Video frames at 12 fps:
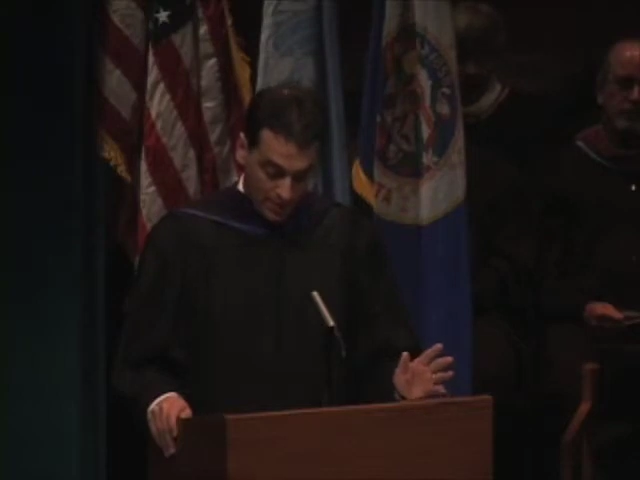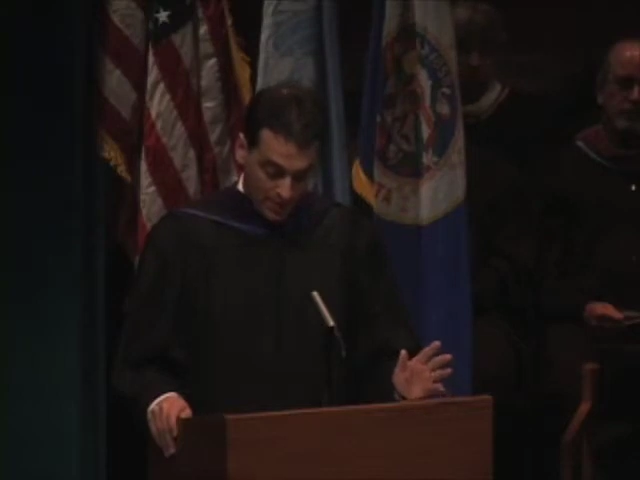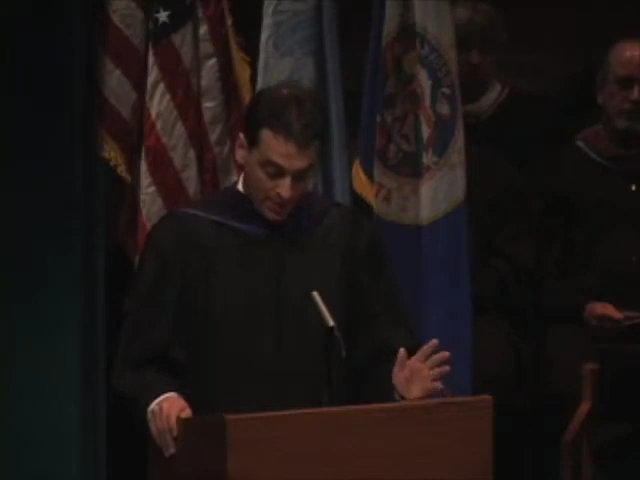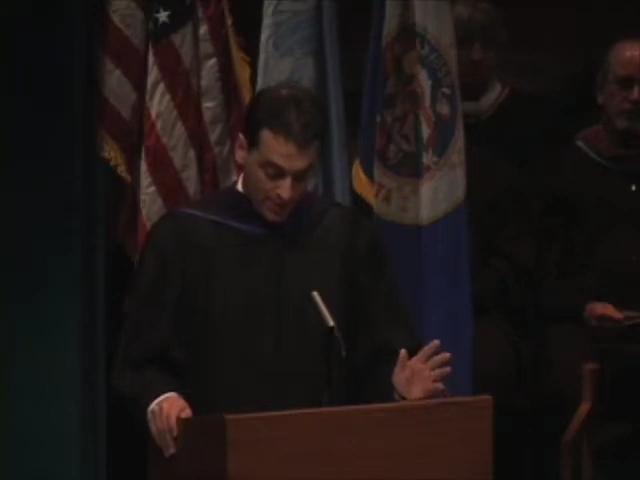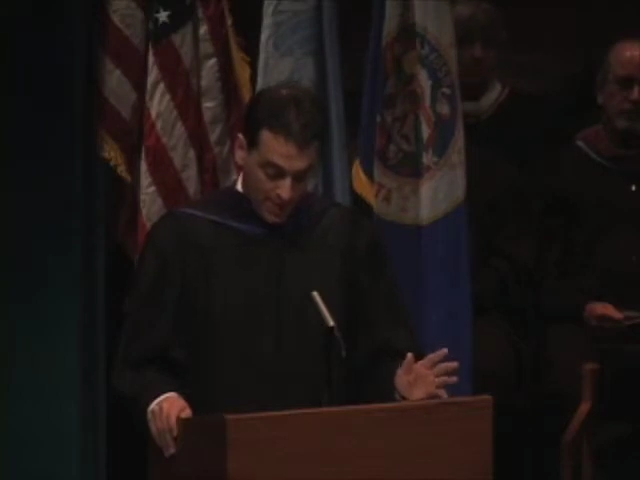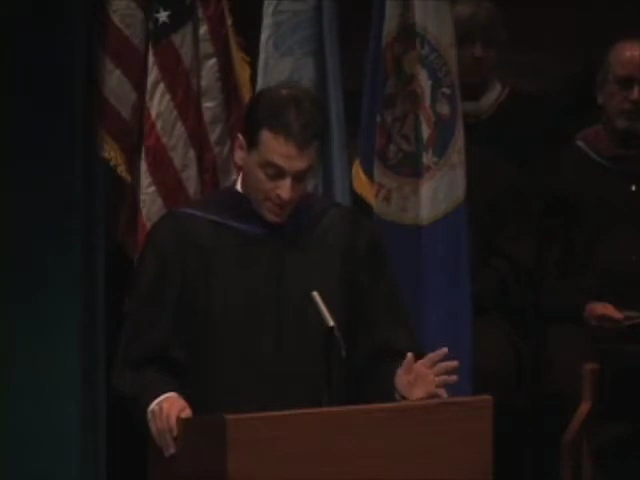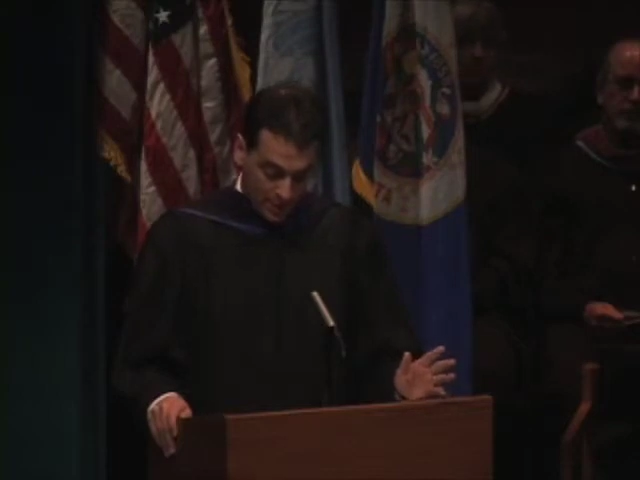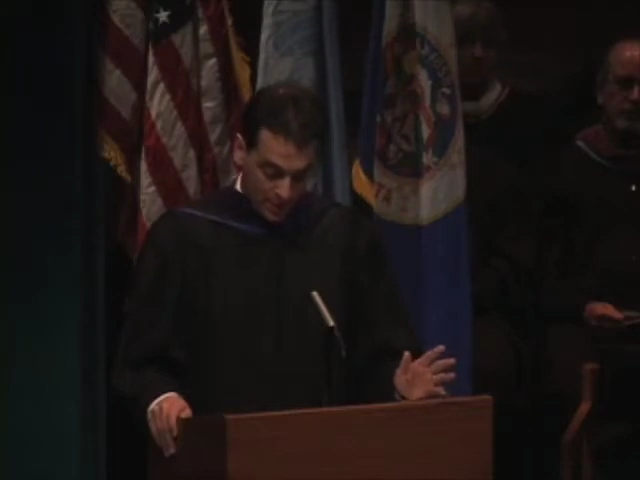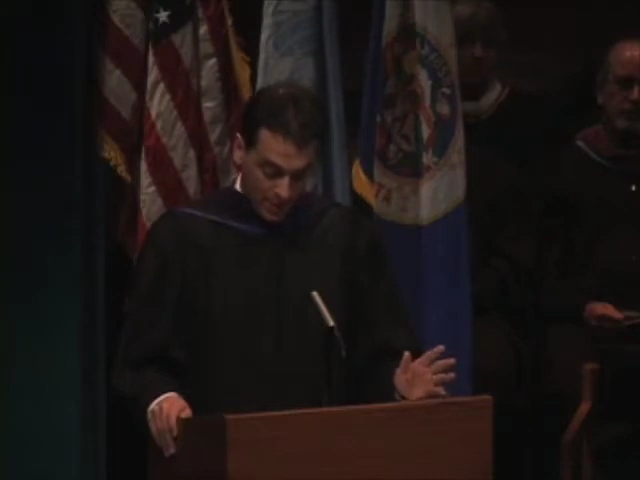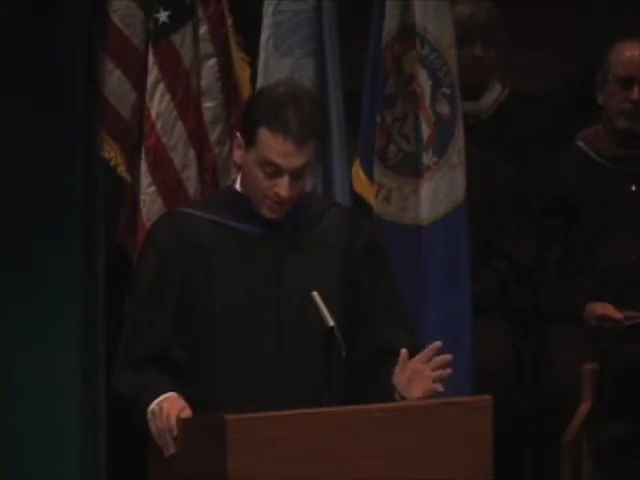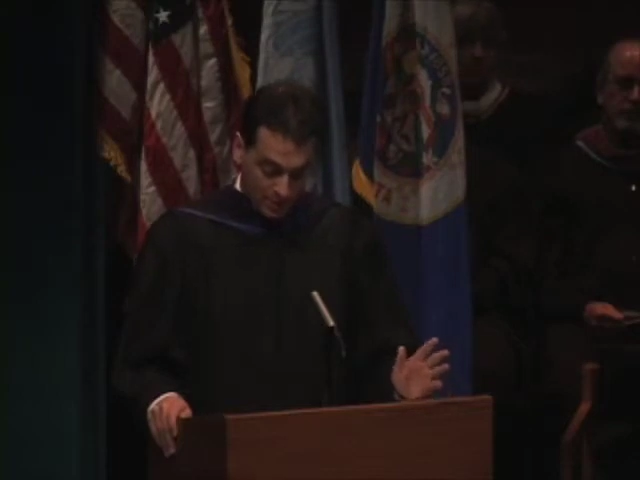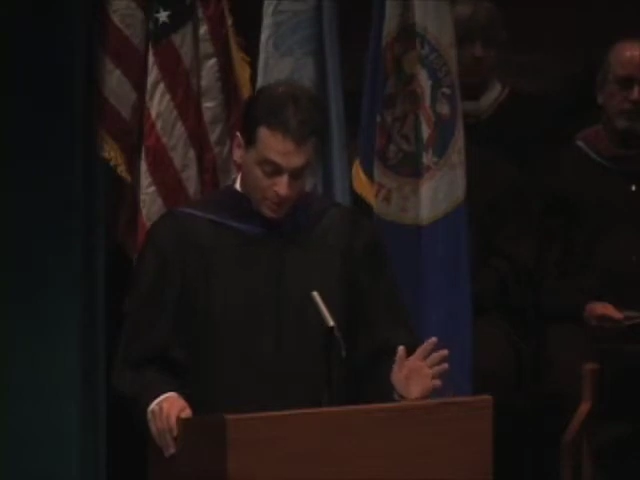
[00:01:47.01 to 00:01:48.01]
They take a
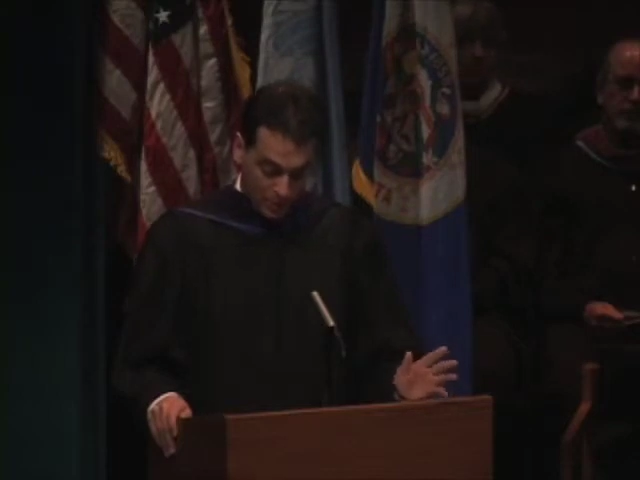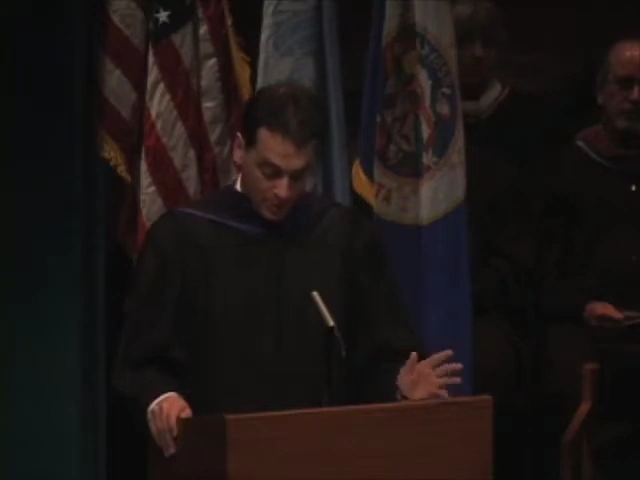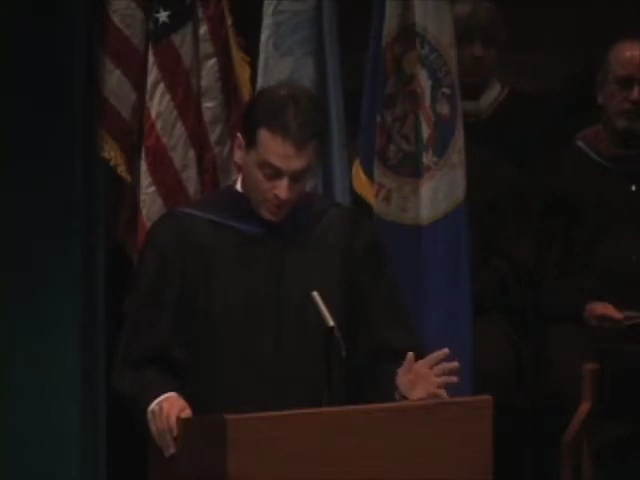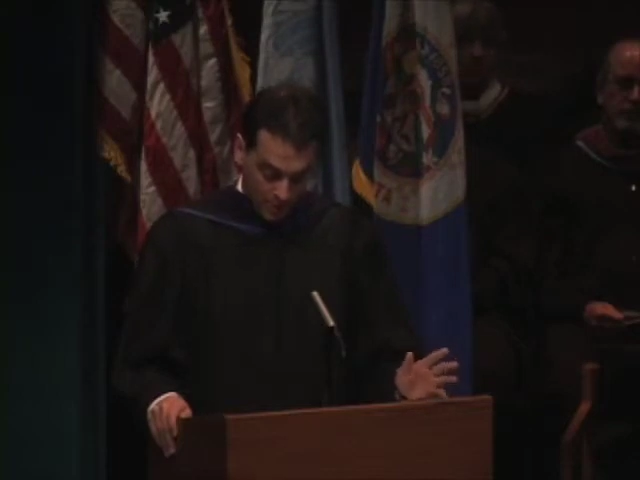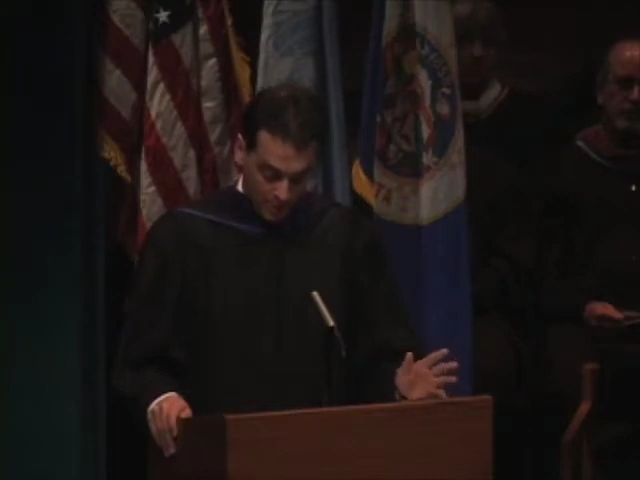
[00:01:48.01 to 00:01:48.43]
job or join an